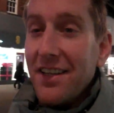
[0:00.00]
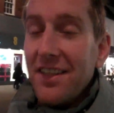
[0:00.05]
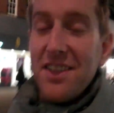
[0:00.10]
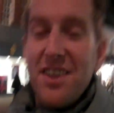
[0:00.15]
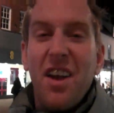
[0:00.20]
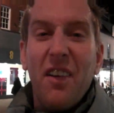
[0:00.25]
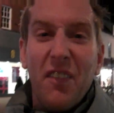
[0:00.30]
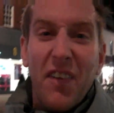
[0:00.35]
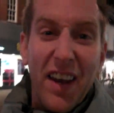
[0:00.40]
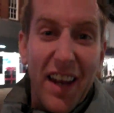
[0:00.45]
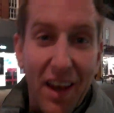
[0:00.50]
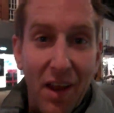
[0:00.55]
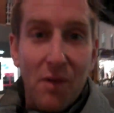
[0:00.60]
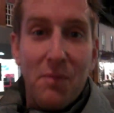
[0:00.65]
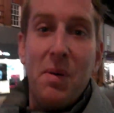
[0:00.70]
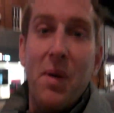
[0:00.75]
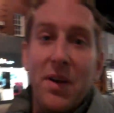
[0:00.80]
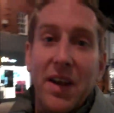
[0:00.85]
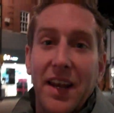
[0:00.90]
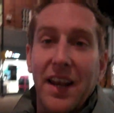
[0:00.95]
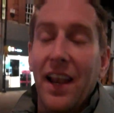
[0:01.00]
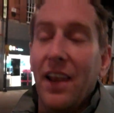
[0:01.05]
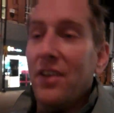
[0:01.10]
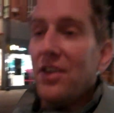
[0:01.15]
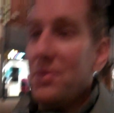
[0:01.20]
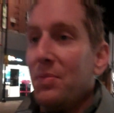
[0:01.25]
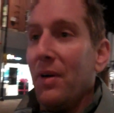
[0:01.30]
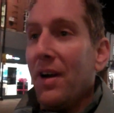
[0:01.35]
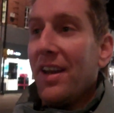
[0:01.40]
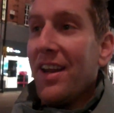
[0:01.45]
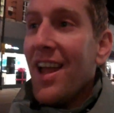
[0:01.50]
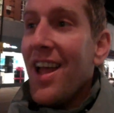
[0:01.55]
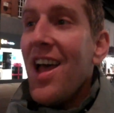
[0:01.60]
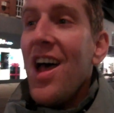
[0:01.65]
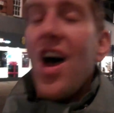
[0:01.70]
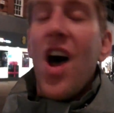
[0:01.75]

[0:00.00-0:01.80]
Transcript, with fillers: there's not really a lot of point in a lunch break,